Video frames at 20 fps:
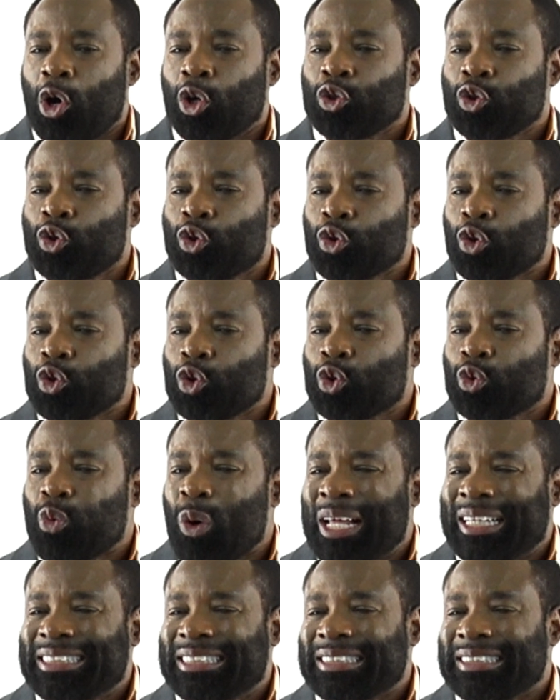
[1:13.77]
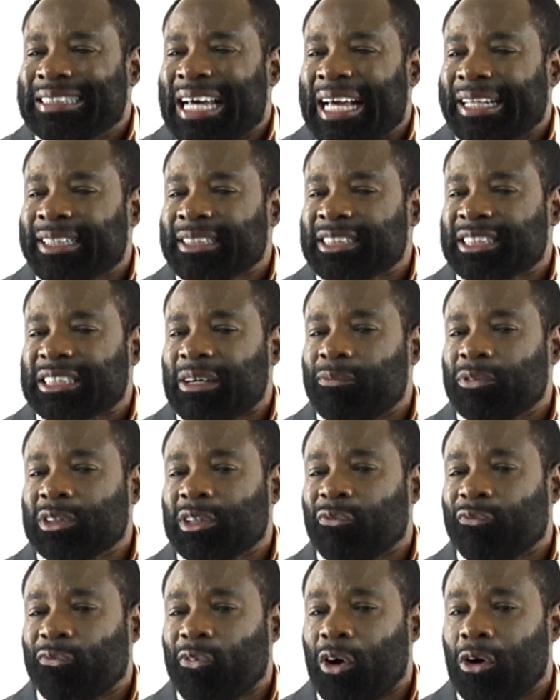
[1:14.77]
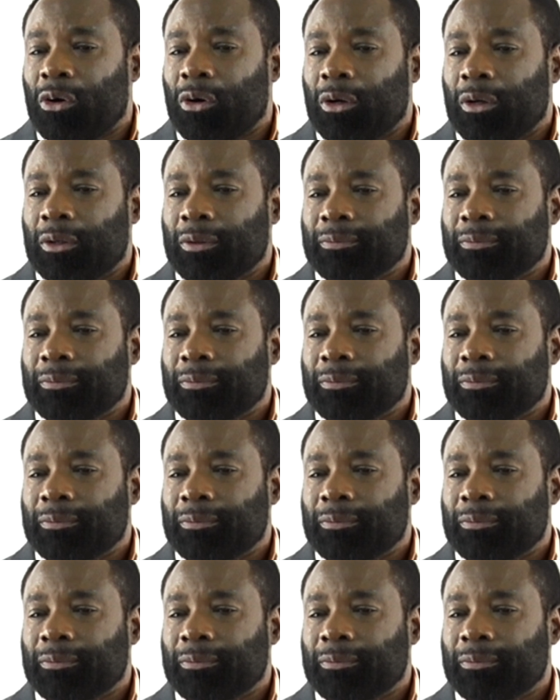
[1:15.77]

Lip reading: on June 20, 1974,